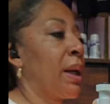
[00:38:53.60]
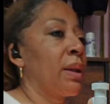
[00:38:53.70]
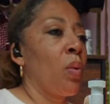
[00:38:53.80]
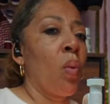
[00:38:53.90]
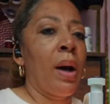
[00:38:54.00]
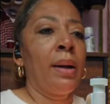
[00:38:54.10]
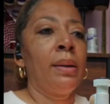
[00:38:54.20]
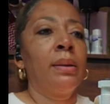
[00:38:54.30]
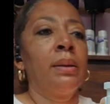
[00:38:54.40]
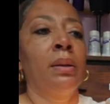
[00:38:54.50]
have to
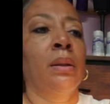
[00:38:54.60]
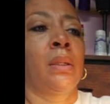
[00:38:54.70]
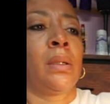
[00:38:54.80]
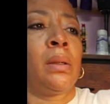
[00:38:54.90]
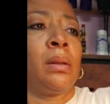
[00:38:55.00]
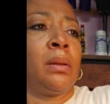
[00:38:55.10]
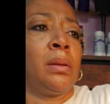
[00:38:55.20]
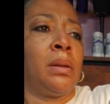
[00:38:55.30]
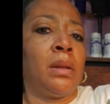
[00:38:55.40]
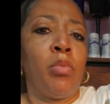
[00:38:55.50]
wind
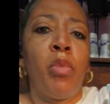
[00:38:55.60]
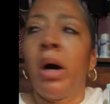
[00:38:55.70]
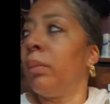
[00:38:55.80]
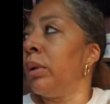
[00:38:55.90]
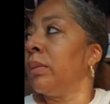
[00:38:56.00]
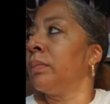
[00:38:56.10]
at the bottom.